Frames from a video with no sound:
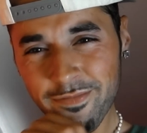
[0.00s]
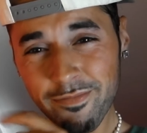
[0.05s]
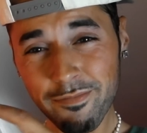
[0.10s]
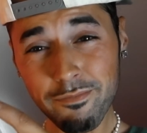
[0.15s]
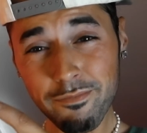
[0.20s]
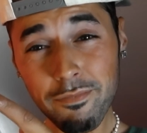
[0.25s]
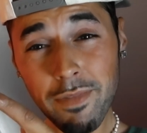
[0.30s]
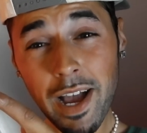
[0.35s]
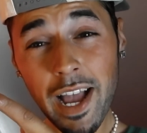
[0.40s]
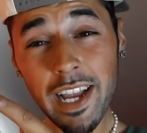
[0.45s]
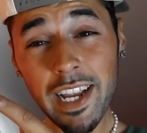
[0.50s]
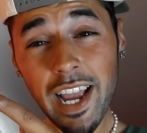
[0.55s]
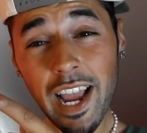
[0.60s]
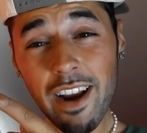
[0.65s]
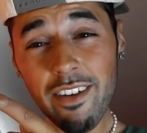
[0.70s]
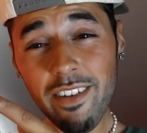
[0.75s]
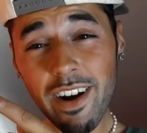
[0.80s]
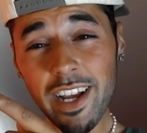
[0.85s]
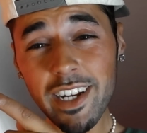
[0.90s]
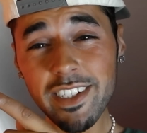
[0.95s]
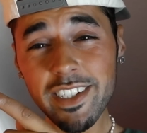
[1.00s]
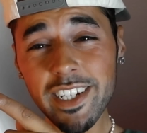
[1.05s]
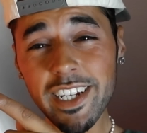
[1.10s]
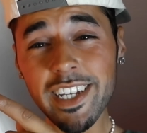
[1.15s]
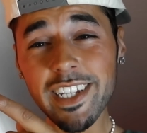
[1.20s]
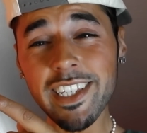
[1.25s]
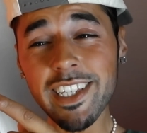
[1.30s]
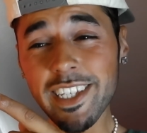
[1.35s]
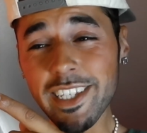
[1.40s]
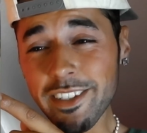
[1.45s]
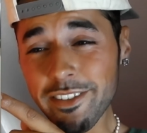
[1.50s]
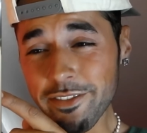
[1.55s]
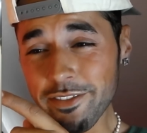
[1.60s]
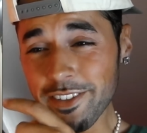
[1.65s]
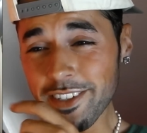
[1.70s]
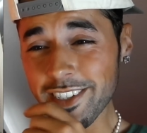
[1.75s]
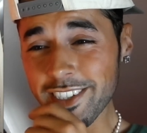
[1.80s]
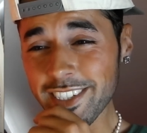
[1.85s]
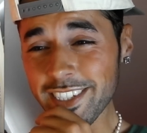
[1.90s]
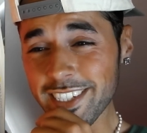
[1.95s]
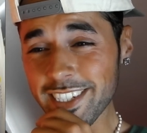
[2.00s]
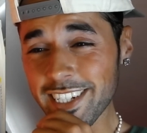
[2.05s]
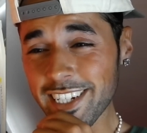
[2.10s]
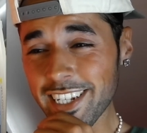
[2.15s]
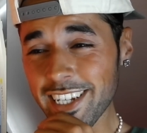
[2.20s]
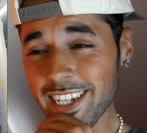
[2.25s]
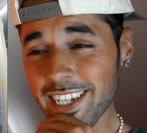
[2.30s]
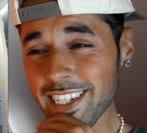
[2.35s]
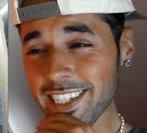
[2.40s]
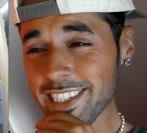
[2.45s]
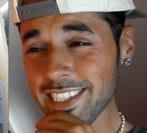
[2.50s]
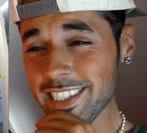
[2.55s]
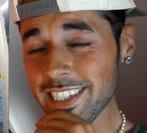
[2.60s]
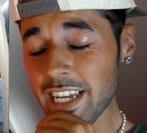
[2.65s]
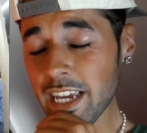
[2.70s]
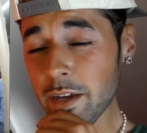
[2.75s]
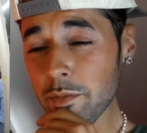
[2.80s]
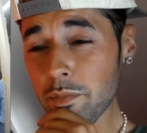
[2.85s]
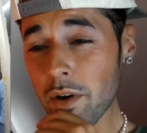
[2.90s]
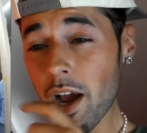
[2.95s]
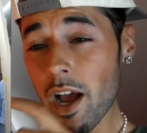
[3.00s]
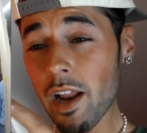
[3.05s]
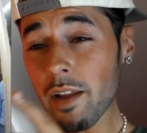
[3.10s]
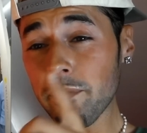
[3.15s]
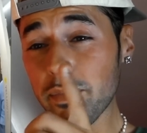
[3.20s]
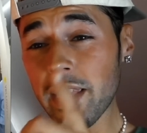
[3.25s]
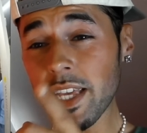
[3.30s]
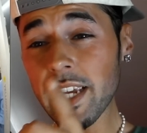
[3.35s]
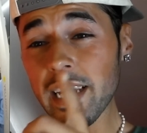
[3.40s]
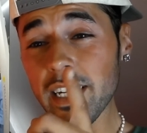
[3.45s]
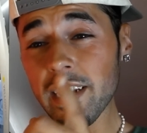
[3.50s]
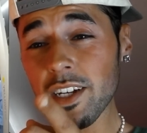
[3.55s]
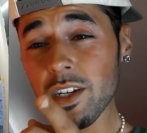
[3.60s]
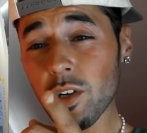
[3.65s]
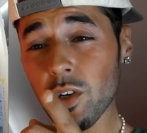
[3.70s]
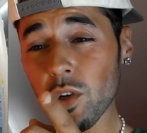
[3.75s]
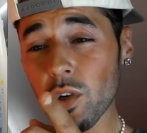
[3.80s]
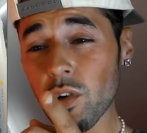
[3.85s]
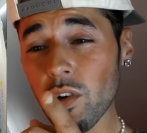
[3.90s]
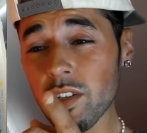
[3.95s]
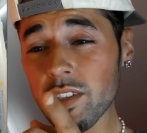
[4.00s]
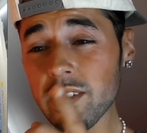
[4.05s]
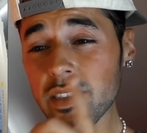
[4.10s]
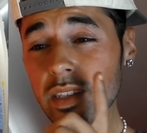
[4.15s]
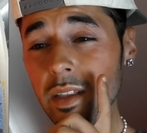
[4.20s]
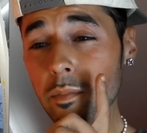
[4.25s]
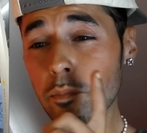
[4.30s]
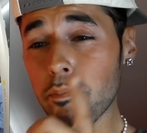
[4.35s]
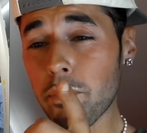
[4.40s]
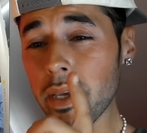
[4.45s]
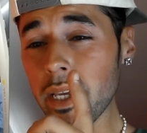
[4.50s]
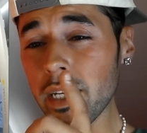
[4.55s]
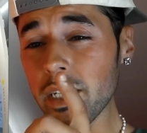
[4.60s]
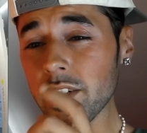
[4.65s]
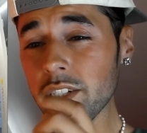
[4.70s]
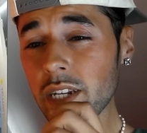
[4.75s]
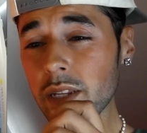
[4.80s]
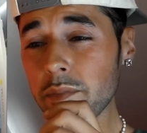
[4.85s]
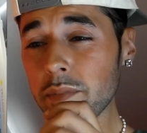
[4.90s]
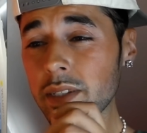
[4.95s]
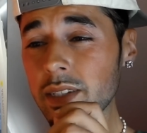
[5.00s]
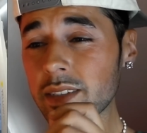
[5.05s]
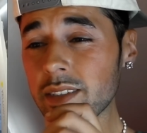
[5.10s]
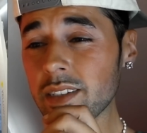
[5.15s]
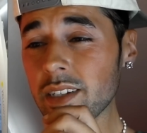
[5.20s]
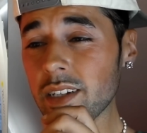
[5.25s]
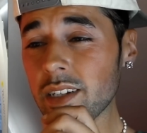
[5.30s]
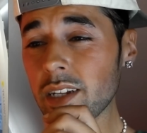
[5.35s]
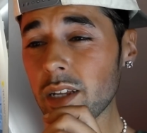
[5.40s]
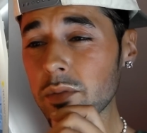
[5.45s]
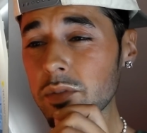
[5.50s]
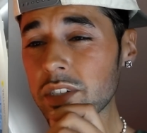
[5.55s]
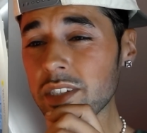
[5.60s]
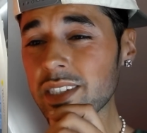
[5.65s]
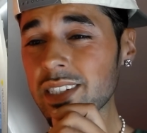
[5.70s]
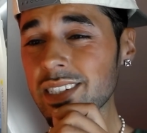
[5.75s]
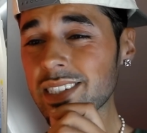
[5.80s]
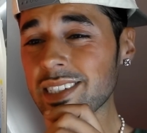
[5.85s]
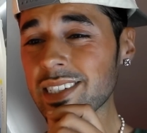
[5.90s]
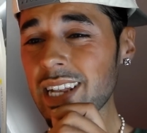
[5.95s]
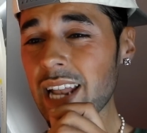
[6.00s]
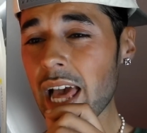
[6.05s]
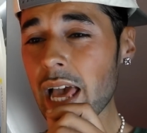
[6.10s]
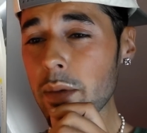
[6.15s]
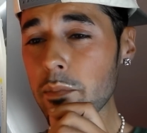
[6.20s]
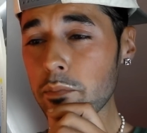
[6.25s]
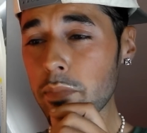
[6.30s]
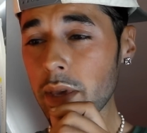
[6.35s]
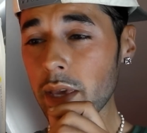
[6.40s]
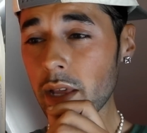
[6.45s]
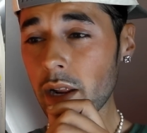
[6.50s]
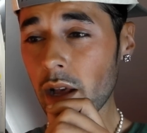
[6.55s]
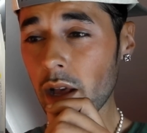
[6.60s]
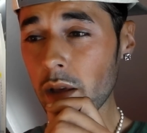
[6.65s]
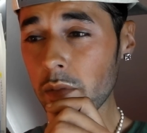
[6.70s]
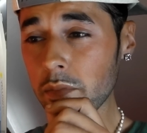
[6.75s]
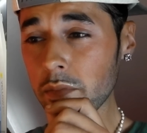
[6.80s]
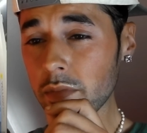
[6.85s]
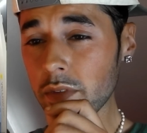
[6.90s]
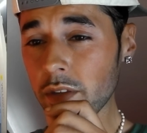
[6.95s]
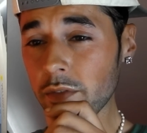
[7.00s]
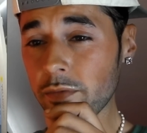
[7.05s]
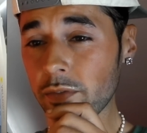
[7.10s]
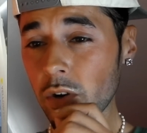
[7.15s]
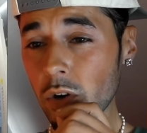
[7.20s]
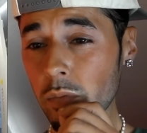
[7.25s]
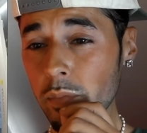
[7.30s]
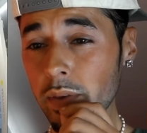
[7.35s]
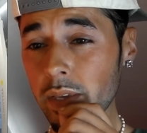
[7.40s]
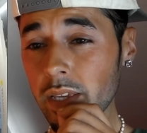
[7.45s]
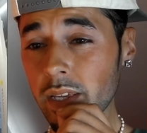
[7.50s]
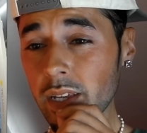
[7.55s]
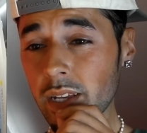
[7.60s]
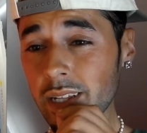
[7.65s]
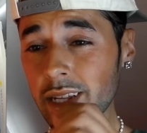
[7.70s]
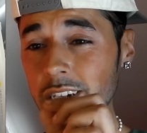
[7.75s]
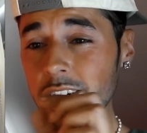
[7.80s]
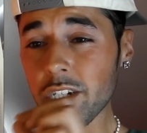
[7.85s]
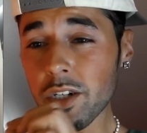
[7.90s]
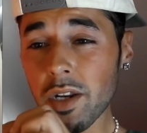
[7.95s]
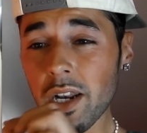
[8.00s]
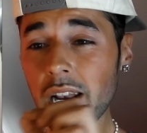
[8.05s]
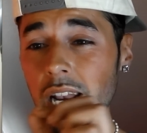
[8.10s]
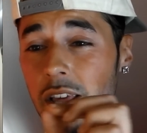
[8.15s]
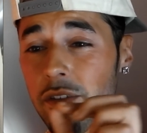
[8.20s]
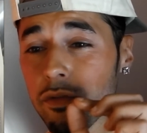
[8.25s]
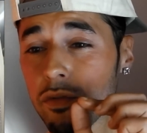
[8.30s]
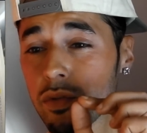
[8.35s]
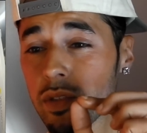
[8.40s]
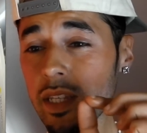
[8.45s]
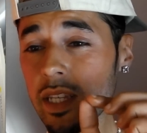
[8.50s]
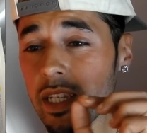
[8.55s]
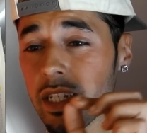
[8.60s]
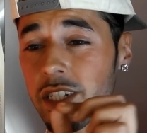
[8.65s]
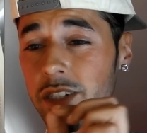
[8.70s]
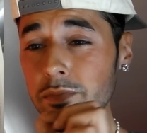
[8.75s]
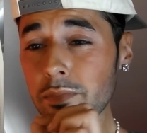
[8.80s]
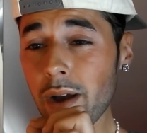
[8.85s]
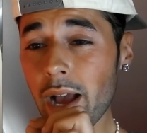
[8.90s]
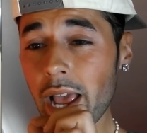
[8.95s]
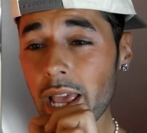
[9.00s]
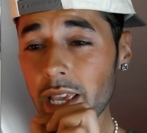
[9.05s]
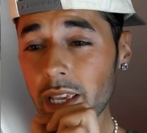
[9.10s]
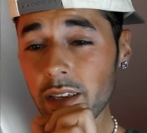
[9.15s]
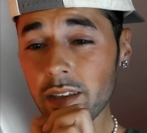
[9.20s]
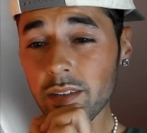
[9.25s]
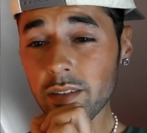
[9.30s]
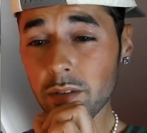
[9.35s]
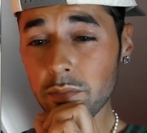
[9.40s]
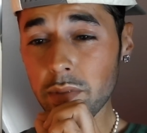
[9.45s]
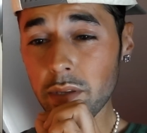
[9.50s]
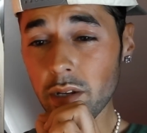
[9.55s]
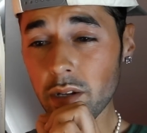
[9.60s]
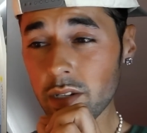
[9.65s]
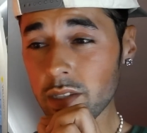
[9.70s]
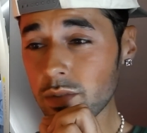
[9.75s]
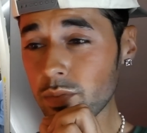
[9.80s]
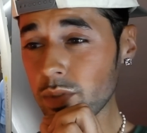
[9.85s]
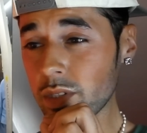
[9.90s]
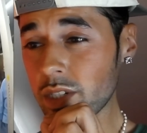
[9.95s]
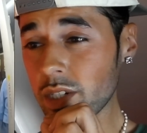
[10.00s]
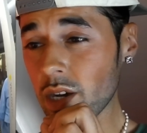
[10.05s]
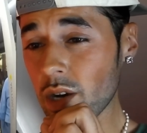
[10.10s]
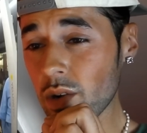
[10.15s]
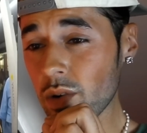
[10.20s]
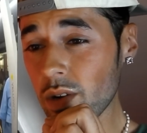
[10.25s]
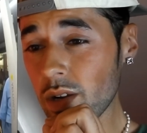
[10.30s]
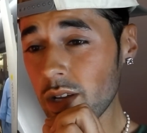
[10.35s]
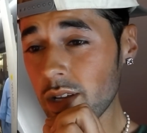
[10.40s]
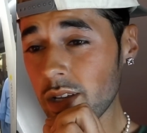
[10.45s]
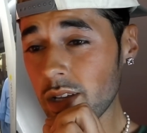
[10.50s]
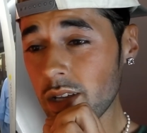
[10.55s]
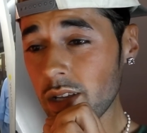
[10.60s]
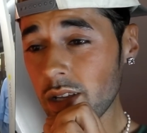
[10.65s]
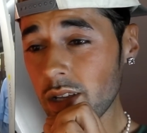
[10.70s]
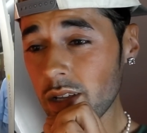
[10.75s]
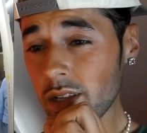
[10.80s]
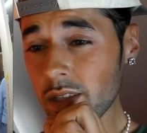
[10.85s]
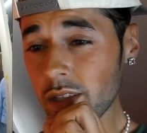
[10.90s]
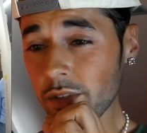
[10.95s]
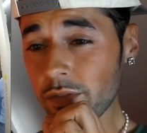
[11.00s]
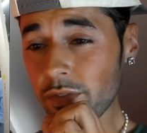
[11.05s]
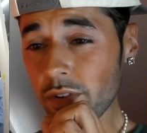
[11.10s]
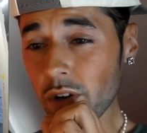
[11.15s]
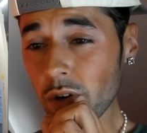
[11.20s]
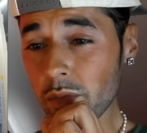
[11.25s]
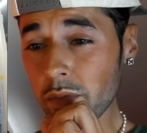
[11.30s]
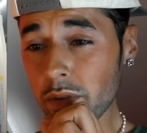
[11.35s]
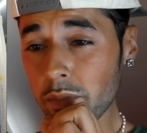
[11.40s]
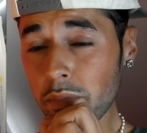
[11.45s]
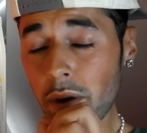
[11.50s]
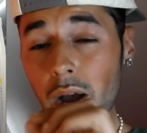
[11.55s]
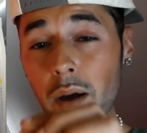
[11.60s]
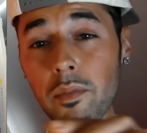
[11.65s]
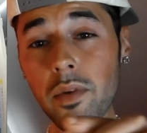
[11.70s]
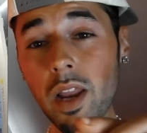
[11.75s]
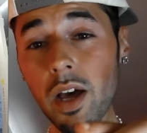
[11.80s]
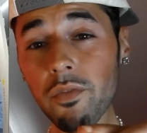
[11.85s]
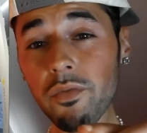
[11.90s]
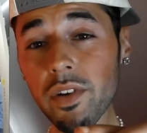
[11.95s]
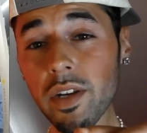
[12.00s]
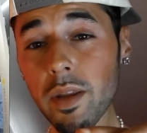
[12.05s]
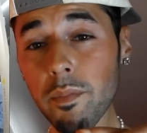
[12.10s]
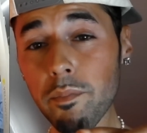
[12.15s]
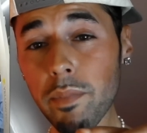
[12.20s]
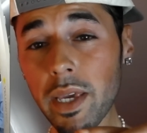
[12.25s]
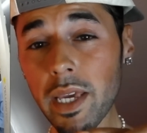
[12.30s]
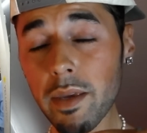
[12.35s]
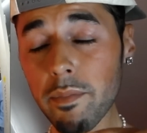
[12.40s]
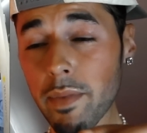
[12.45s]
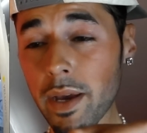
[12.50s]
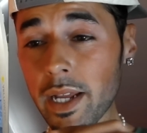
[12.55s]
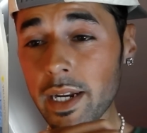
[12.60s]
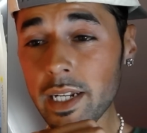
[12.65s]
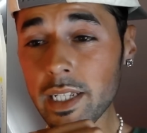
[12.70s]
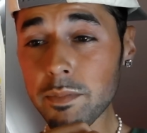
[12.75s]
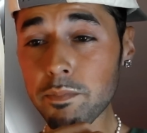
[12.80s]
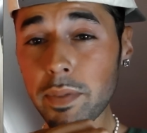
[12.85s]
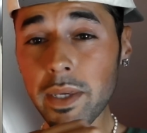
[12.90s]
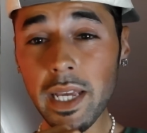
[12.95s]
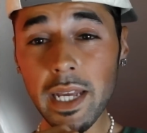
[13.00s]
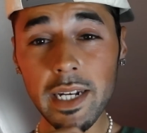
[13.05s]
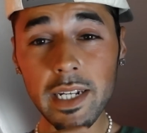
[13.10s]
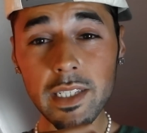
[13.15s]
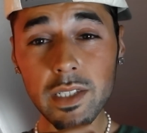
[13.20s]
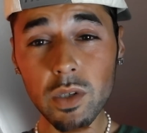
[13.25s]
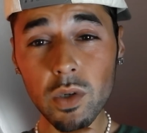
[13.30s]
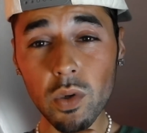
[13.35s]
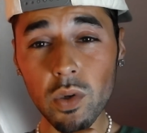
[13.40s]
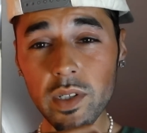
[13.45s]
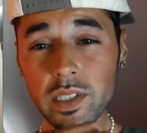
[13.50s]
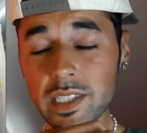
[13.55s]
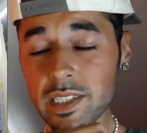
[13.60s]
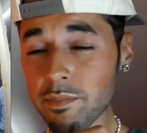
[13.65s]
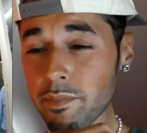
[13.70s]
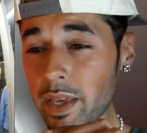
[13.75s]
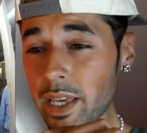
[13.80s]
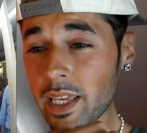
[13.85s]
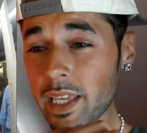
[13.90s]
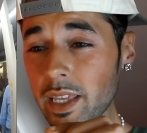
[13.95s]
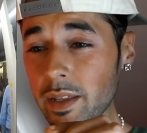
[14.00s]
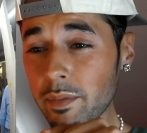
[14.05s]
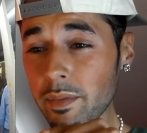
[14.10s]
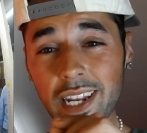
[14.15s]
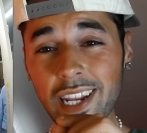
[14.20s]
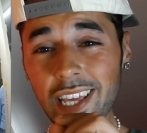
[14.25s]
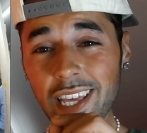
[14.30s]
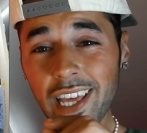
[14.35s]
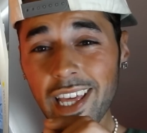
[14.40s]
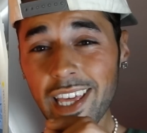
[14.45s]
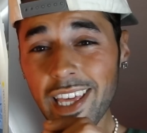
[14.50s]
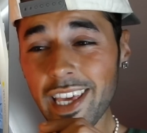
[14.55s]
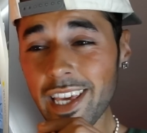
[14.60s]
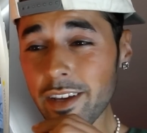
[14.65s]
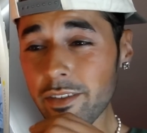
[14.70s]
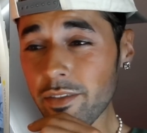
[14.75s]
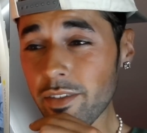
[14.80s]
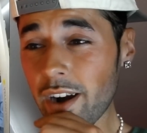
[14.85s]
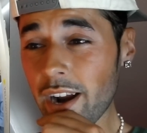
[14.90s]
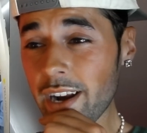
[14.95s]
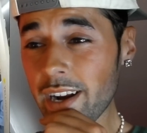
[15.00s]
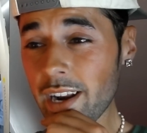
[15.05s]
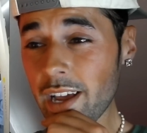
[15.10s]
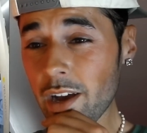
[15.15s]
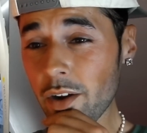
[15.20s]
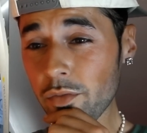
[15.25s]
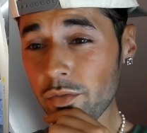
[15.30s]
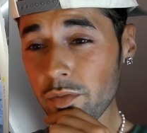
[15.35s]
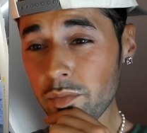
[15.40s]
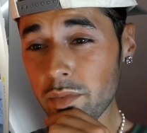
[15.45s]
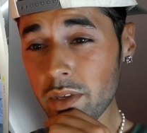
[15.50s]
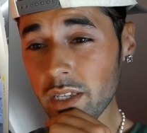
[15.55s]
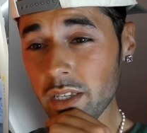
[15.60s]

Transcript: My guy right here, Kiefer, you know what I'm saying? Bro, digging the chorus, the beat should have been turned up just a slight bit up, you feel me? They should have leveled each mic, to be honest with y'all. You feel me? But I'm loving the beat, man. This beat and this chorus is making it a hit right now for me.